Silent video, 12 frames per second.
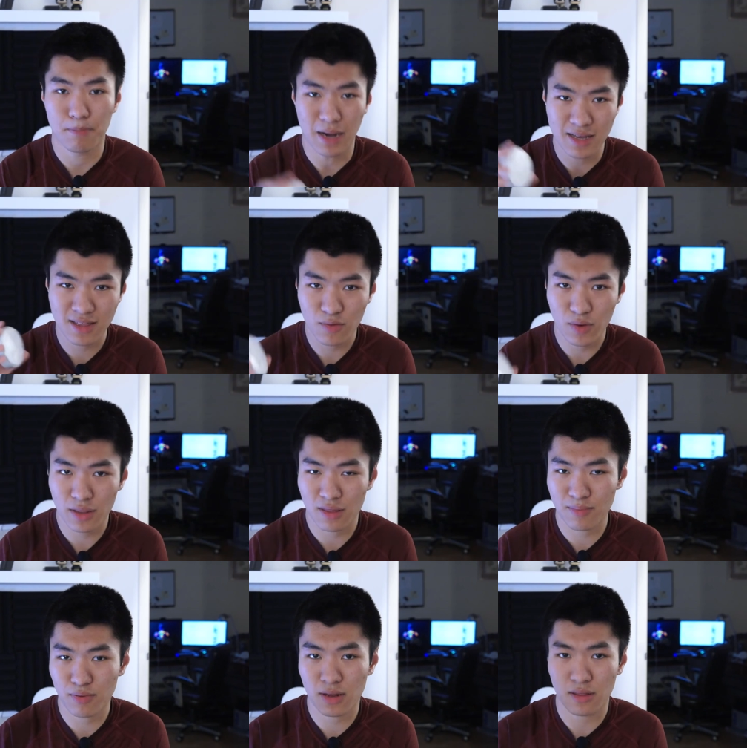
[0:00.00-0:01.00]
but I think what
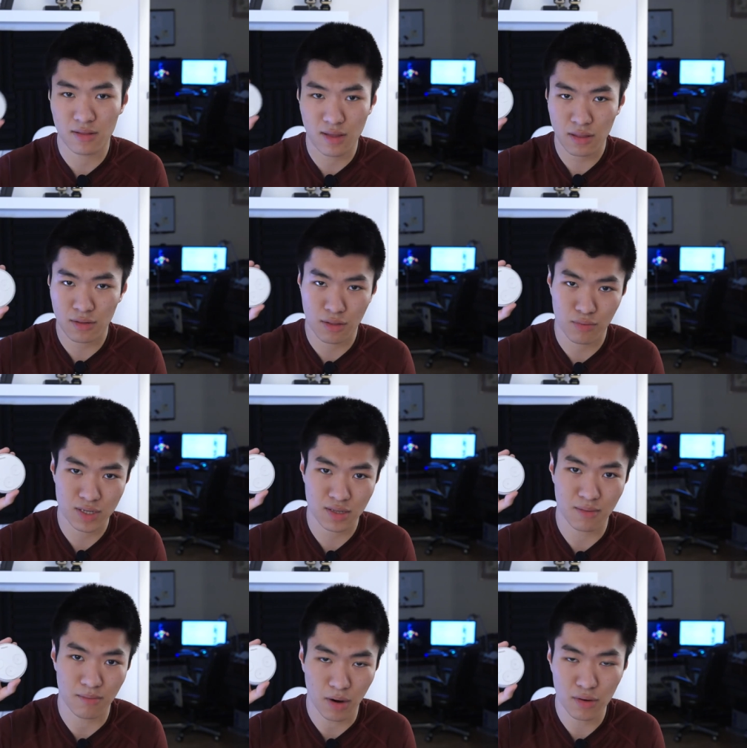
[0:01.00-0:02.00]
separates this switch
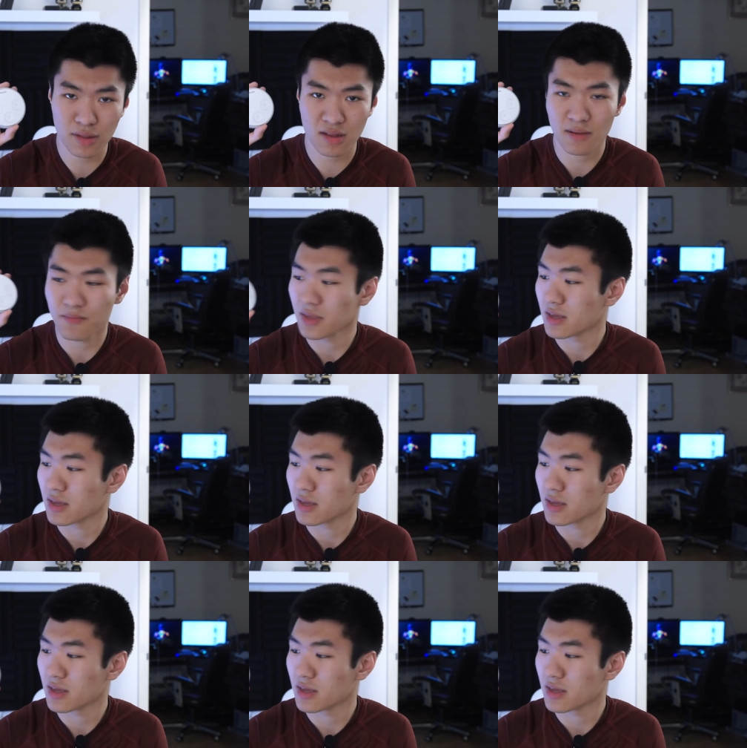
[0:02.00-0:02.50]
the most